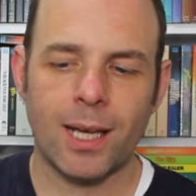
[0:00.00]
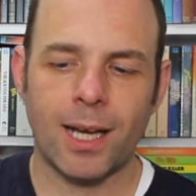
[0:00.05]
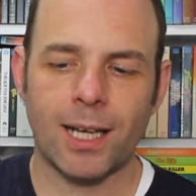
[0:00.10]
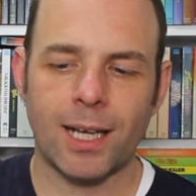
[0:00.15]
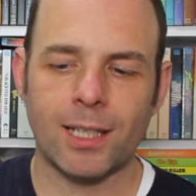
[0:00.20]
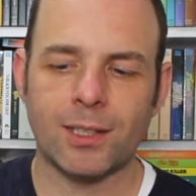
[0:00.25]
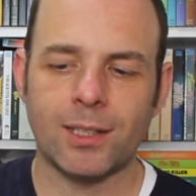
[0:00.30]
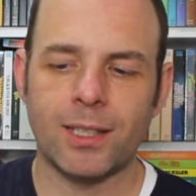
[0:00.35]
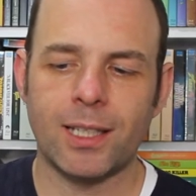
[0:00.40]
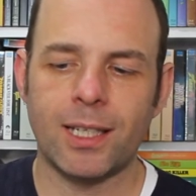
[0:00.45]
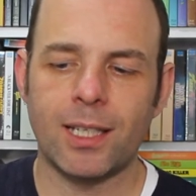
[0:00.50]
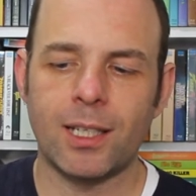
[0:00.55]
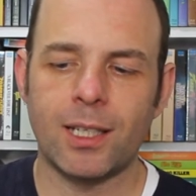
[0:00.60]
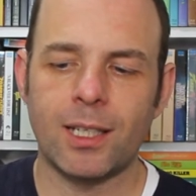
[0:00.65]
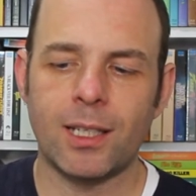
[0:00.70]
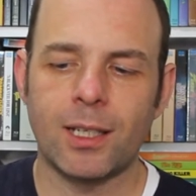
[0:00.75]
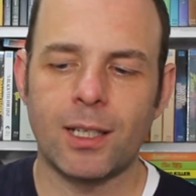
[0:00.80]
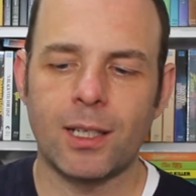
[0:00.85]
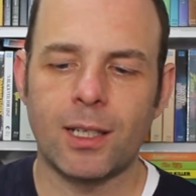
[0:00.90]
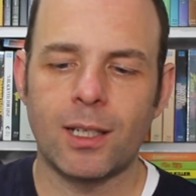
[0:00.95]
as
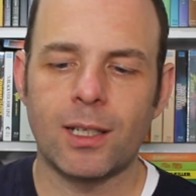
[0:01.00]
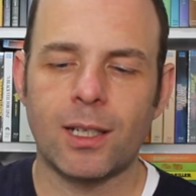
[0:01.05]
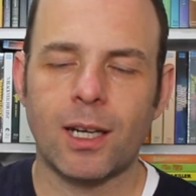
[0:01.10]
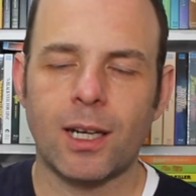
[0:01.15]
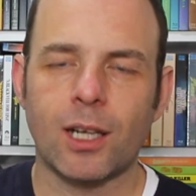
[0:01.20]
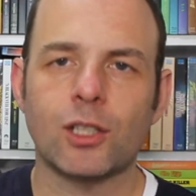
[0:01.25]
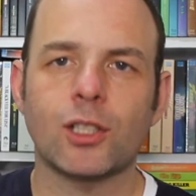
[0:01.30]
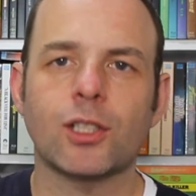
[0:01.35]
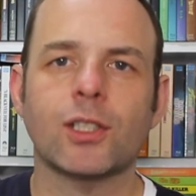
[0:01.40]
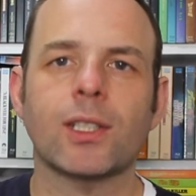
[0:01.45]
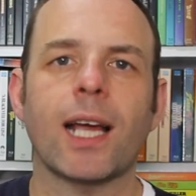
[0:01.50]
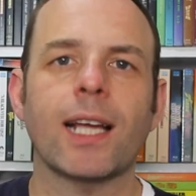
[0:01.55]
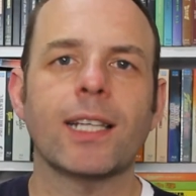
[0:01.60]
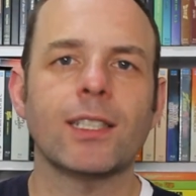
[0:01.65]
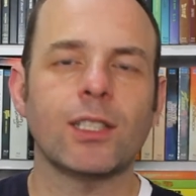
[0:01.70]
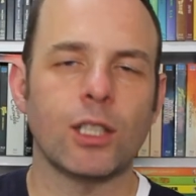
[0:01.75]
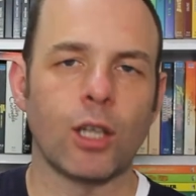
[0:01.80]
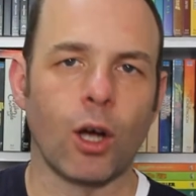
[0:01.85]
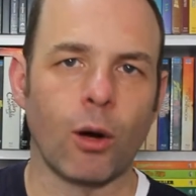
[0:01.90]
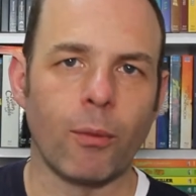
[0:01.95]
they are
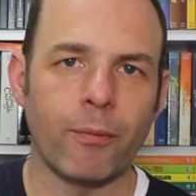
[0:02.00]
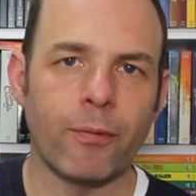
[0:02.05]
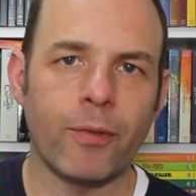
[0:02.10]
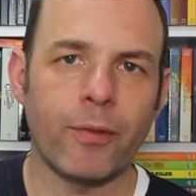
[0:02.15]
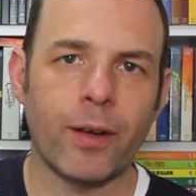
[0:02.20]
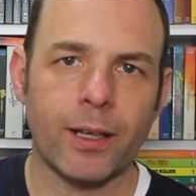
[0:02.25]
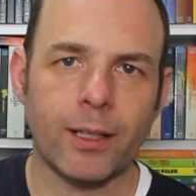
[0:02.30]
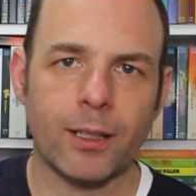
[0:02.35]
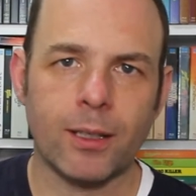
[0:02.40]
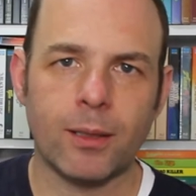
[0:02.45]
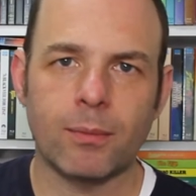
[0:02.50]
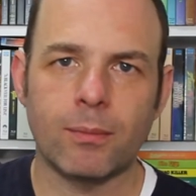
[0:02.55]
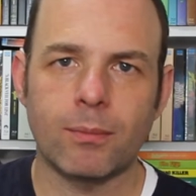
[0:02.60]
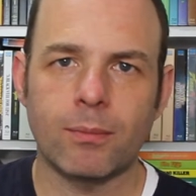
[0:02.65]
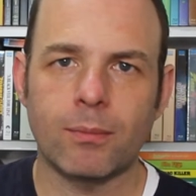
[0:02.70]
sizing up Vic.